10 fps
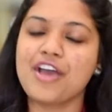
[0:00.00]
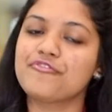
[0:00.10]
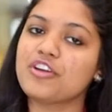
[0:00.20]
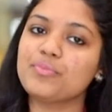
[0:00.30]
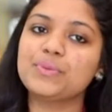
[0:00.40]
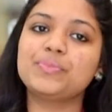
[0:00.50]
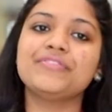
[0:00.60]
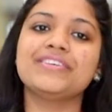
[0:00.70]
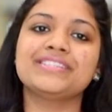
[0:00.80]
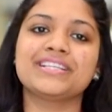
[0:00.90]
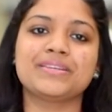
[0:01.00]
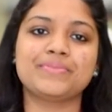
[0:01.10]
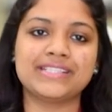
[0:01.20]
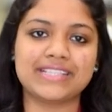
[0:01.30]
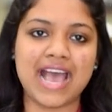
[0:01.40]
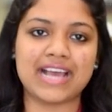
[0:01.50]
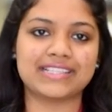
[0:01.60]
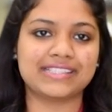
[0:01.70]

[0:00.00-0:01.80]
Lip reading: from the previous settlement at